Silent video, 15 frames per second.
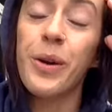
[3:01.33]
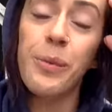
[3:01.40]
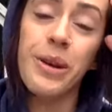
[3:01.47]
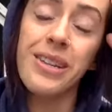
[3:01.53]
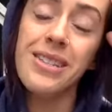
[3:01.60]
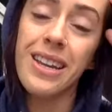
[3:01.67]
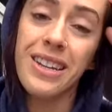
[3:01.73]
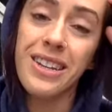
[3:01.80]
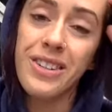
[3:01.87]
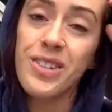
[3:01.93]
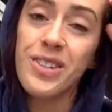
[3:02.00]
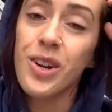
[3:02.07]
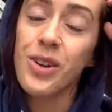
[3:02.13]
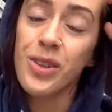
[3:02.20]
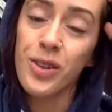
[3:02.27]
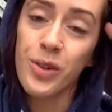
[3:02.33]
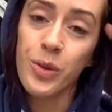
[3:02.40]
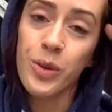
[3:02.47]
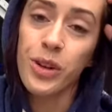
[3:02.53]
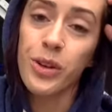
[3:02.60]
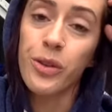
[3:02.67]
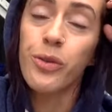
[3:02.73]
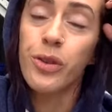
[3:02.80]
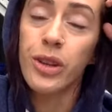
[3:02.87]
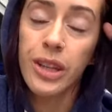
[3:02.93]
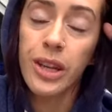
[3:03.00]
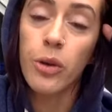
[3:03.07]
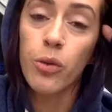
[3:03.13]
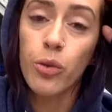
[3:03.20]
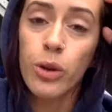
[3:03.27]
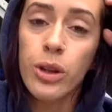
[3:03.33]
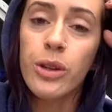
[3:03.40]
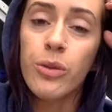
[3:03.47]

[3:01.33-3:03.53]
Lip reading: I'm excited to start the new year feeling really,